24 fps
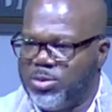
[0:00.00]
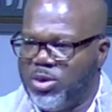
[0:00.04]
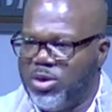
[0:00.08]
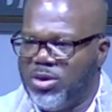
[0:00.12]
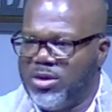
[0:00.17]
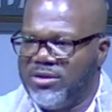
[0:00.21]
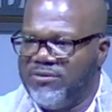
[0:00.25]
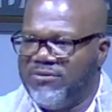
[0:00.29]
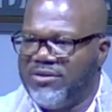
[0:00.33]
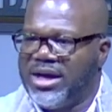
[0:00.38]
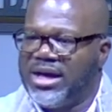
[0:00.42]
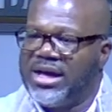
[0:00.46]
the
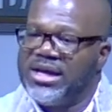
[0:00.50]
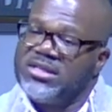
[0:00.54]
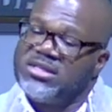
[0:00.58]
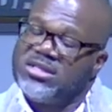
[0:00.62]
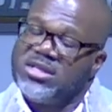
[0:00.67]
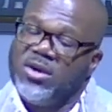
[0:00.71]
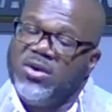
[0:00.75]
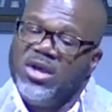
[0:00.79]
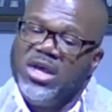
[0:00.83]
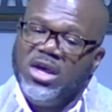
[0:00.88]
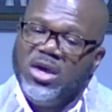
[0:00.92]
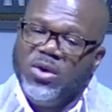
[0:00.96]
vine so
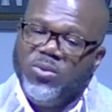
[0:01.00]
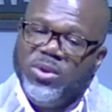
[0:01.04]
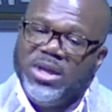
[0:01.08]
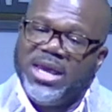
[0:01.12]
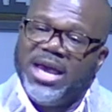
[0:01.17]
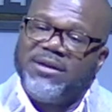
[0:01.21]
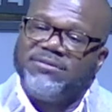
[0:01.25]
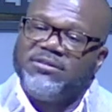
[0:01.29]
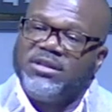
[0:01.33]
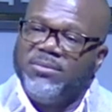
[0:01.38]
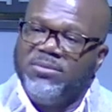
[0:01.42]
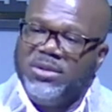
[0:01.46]
we have
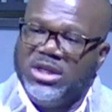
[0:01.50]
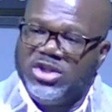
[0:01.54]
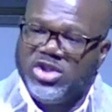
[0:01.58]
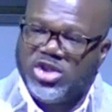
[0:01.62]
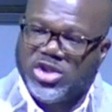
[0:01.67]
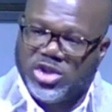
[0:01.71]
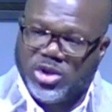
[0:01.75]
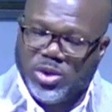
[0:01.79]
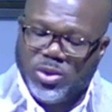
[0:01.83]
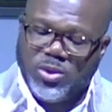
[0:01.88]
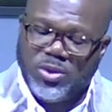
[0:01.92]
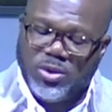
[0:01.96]
to be
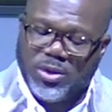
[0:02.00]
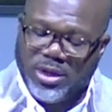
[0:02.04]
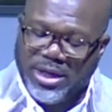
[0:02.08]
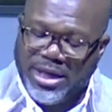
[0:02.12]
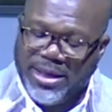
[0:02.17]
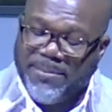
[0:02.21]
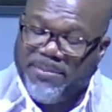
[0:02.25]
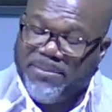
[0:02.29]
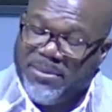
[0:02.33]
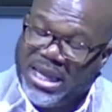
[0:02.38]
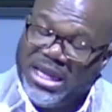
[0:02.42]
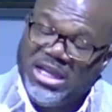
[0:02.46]
sure and
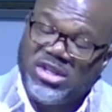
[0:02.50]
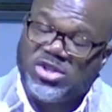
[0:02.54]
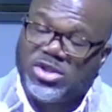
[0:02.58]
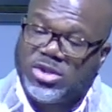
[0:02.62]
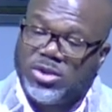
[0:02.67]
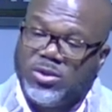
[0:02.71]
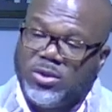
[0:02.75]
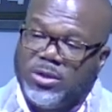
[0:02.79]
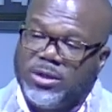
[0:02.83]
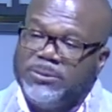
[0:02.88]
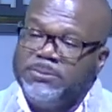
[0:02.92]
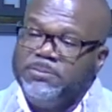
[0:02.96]
make
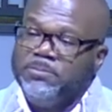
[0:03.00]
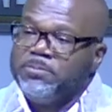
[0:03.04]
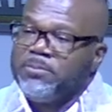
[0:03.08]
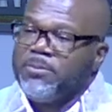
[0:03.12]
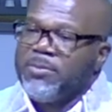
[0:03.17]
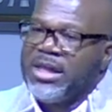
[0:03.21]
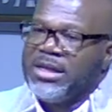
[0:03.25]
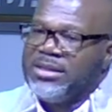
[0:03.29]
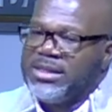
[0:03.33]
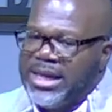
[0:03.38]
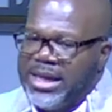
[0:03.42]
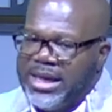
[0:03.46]
sure
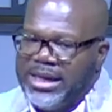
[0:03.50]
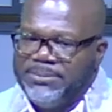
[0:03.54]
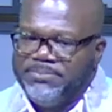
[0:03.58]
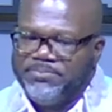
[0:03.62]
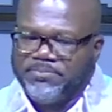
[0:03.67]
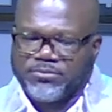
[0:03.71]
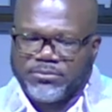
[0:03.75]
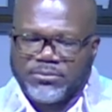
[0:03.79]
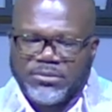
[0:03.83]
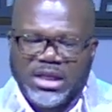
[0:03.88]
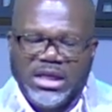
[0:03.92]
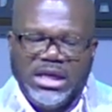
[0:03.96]
that
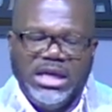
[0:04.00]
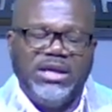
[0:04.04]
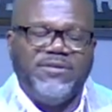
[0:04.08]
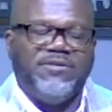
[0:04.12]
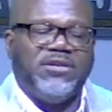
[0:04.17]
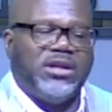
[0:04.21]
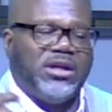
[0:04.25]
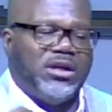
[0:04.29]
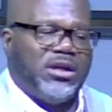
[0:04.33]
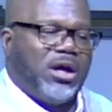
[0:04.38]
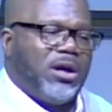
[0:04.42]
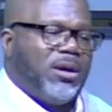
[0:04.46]
even in
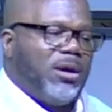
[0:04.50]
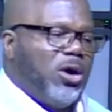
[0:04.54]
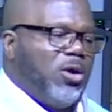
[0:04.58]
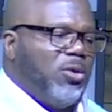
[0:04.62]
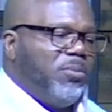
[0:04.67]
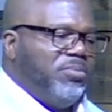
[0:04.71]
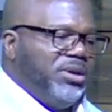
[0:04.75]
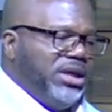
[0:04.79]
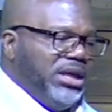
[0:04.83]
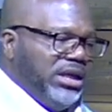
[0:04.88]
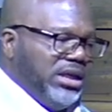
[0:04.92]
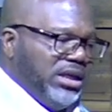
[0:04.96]
our
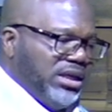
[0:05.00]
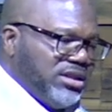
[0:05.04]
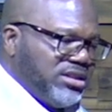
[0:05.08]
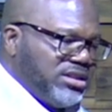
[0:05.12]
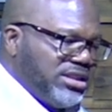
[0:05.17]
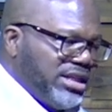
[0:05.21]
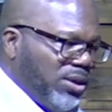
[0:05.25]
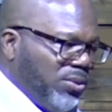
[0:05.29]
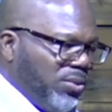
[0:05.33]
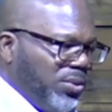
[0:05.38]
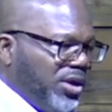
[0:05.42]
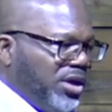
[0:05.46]
obedience that
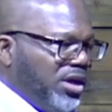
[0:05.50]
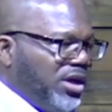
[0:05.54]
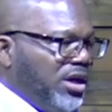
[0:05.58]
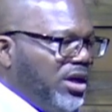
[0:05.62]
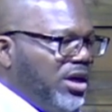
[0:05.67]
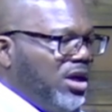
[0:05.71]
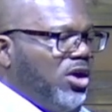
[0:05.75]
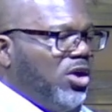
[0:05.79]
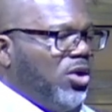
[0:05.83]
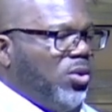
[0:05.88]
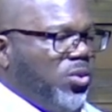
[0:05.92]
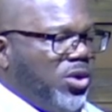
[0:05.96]
we're
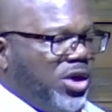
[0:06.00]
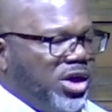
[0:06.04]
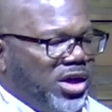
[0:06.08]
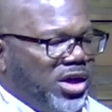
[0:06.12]
we're